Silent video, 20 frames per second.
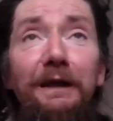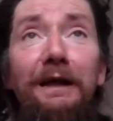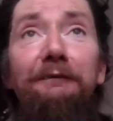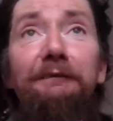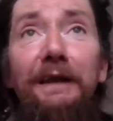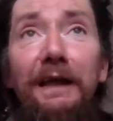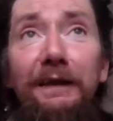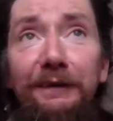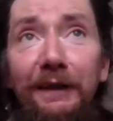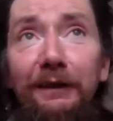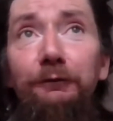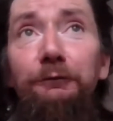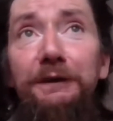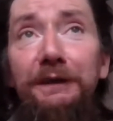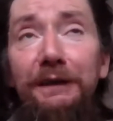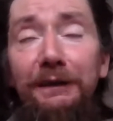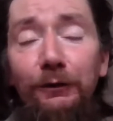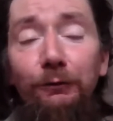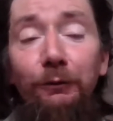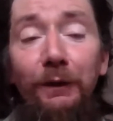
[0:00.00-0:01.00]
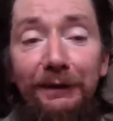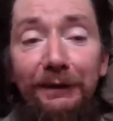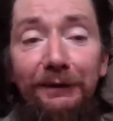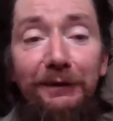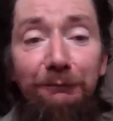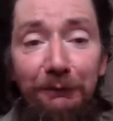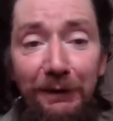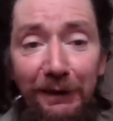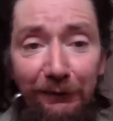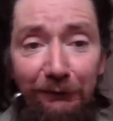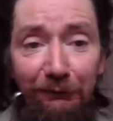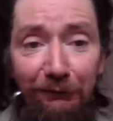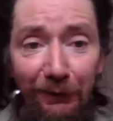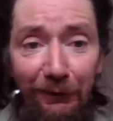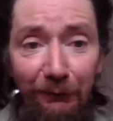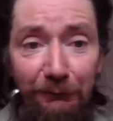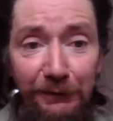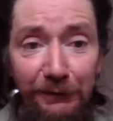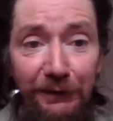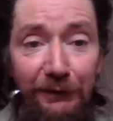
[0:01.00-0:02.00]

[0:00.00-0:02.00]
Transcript: I think I would get quicker at making films.